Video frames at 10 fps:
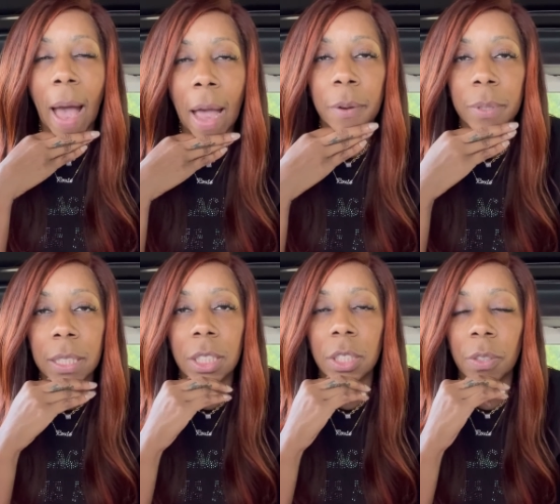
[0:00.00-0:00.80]

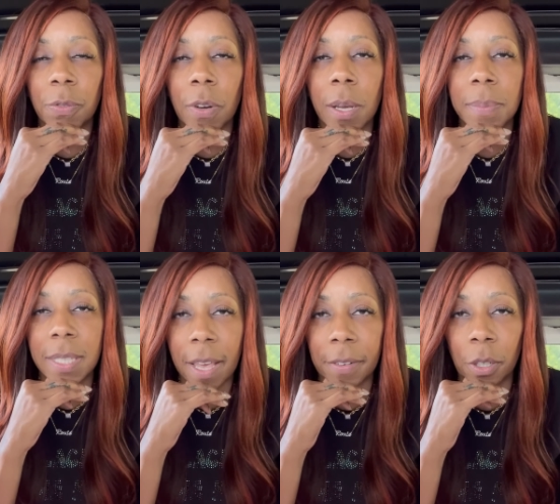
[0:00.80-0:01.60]
Irish from
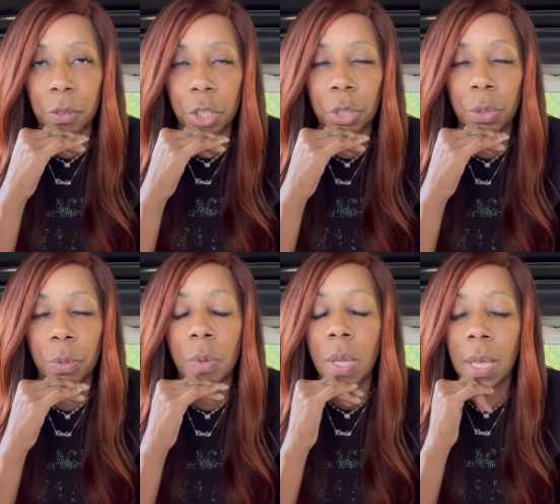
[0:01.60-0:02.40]
702